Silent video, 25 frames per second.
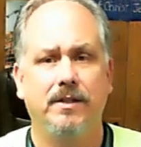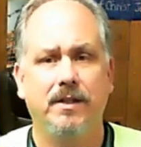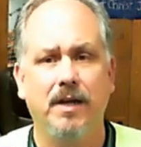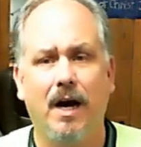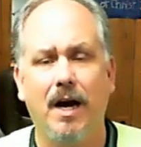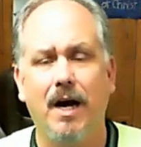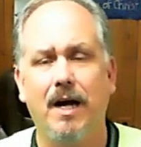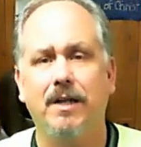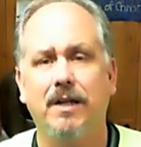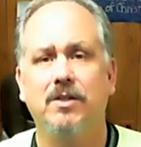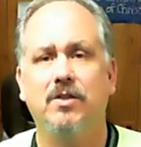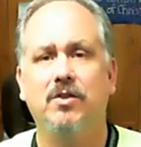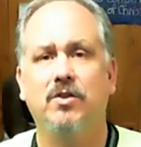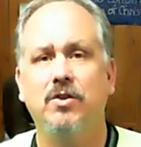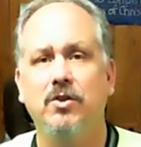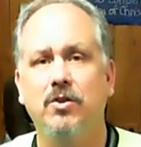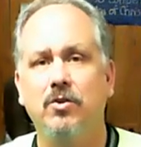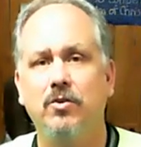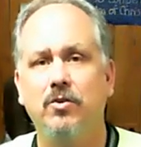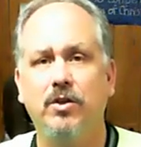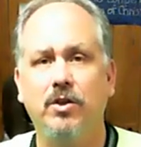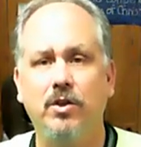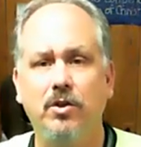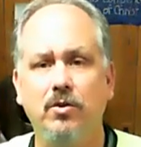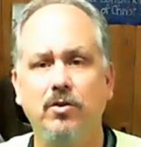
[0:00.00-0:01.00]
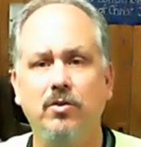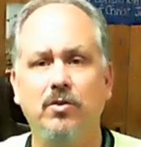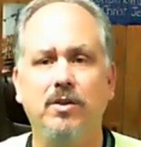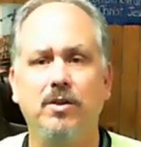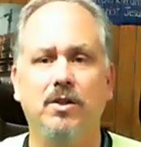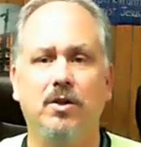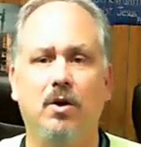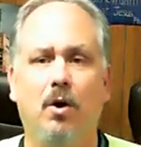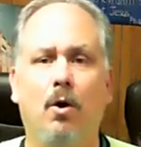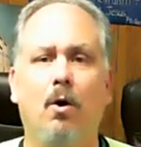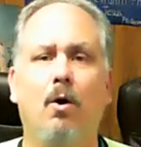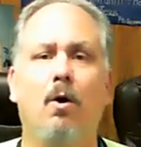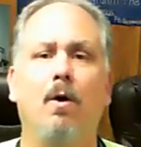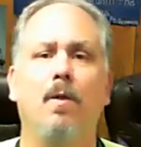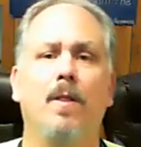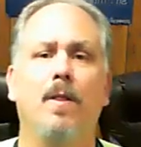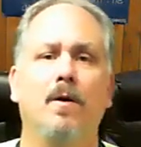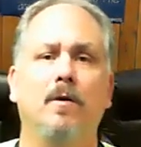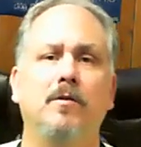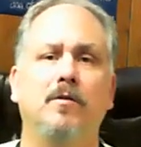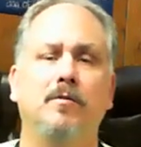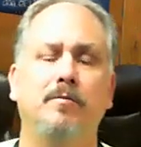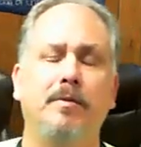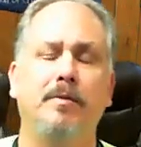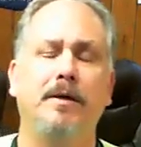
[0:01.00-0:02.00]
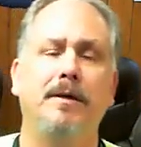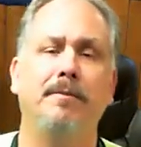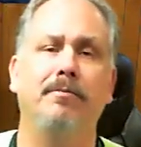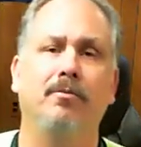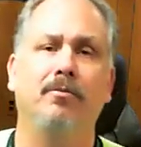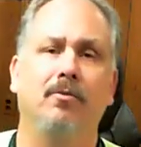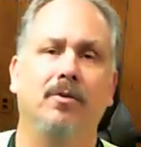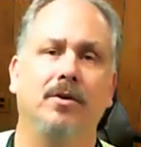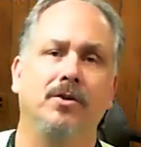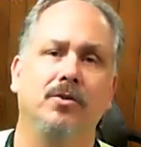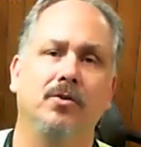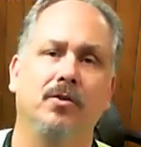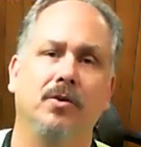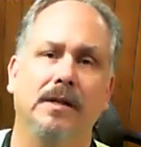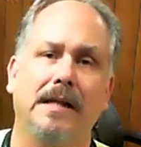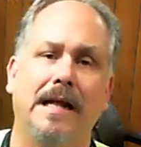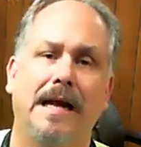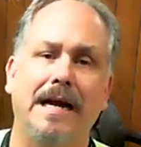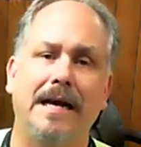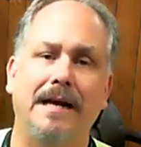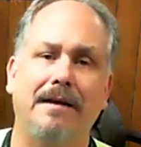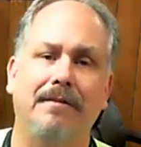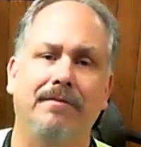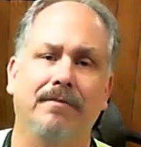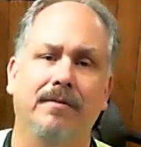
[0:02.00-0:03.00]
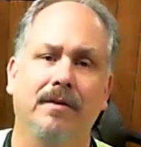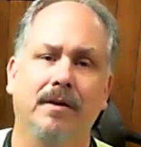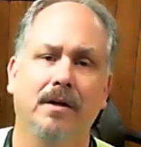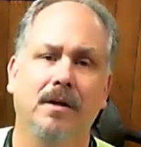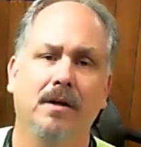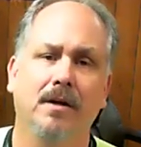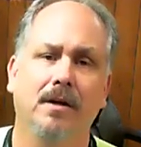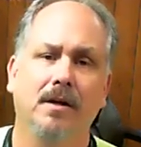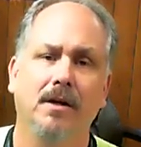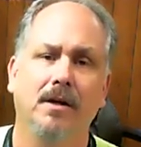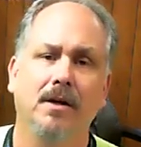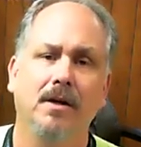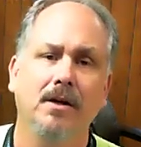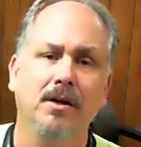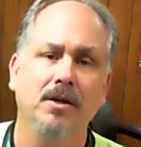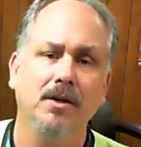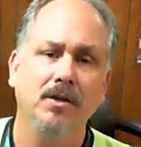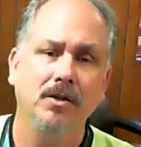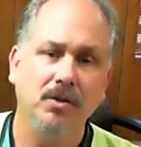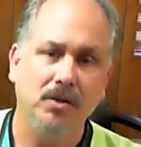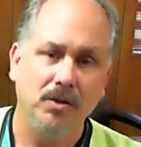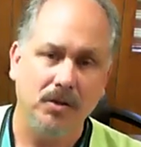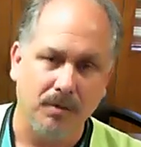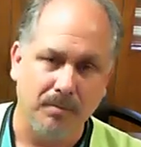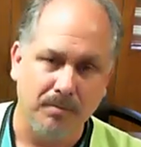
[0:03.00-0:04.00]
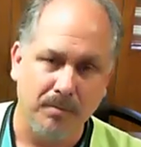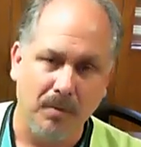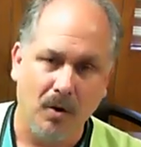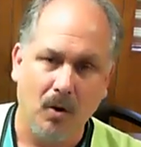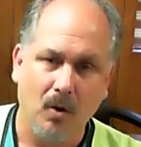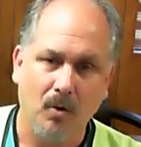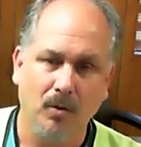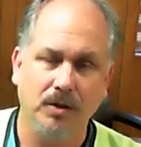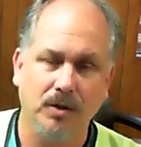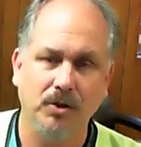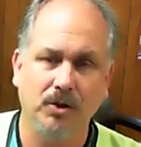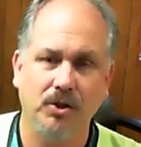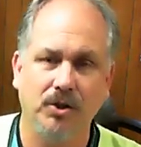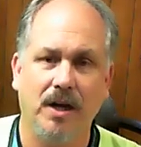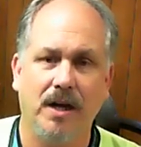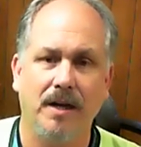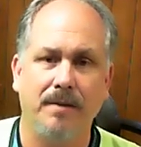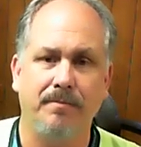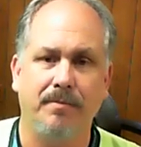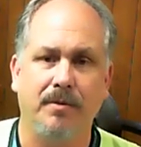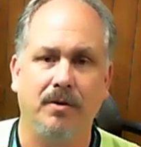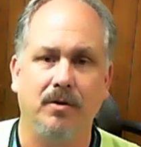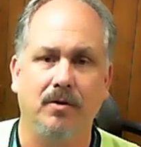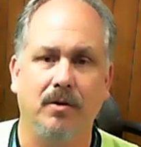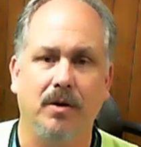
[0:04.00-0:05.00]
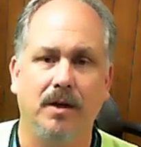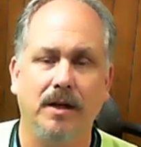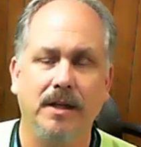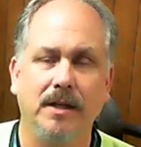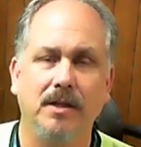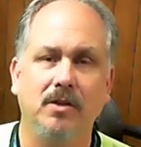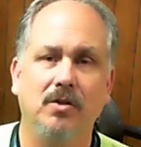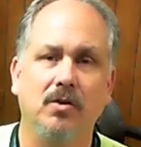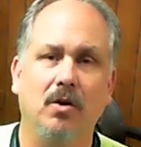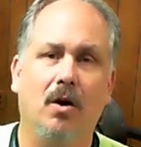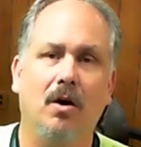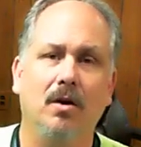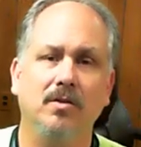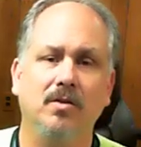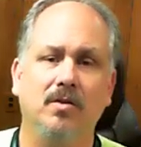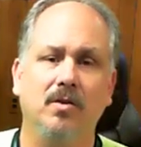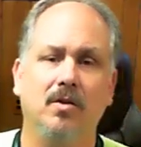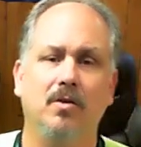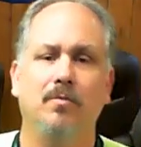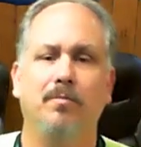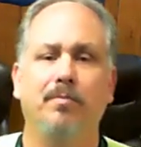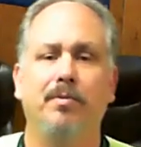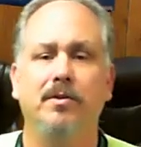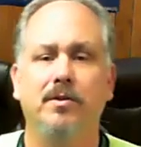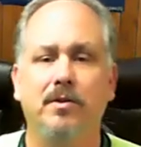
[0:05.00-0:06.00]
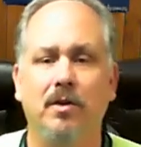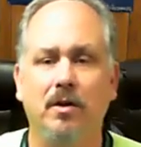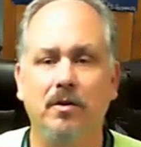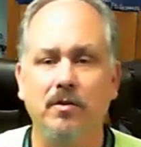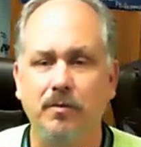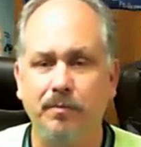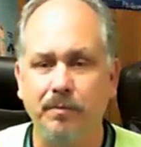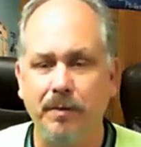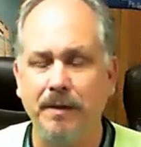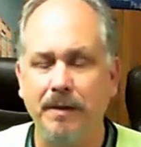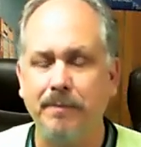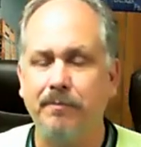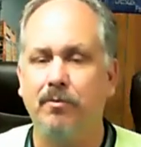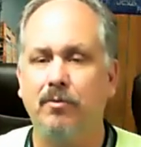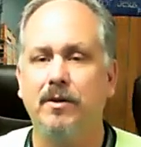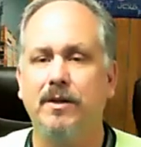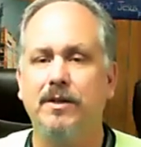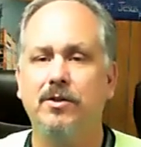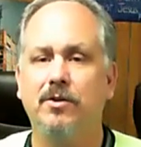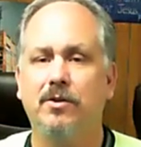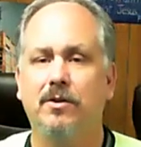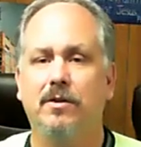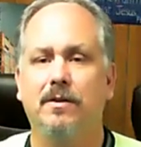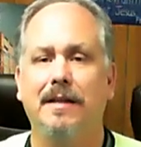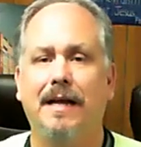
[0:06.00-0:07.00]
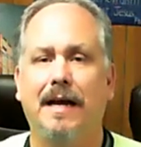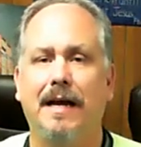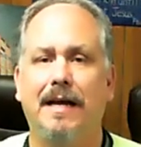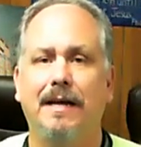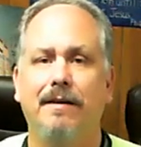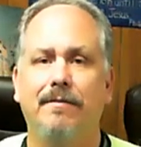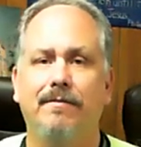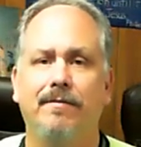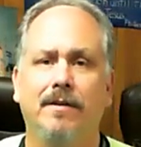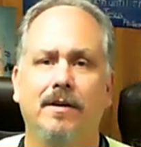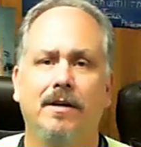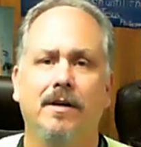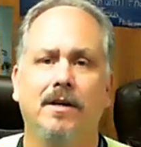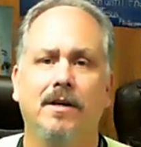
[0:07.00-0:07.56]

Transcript: God is still using all those people in your life to mold and shape you. And He's also put those people in your life